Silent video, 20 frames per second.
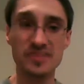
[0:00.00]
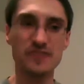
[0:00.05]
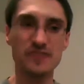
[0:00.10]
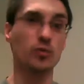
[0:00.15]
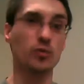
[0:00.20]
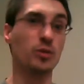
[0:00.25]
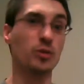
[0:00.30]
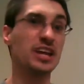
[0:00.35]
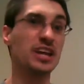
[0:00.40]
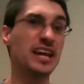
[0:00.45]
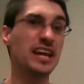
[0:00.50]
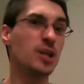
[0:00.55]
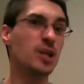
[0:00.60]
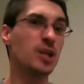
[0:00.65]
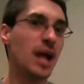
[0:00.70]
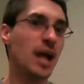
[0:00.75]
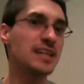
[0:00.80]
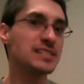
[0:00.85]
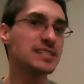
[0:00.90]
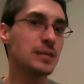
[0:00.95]
if you're really
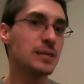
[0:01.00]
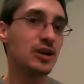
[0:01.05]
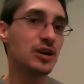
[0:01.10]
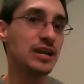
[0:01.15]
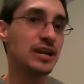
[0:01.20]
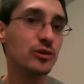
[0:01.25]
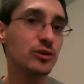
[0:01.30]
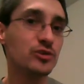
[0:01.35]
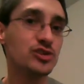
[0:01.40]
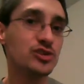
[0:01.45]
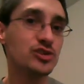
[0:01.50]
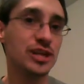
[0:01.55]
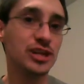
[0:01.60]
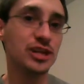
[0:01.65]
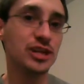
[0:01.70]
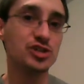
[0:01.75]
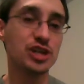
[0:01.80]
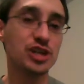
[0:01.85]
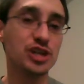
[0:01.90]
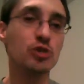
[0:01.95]
into lightsaber hilts
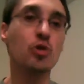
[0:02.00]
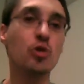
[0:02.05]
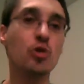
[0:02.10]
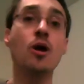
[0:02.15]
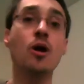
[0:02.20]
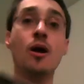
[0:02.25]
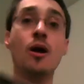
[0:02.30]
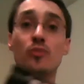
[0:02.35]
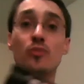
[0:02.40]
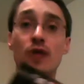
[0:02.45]
in general,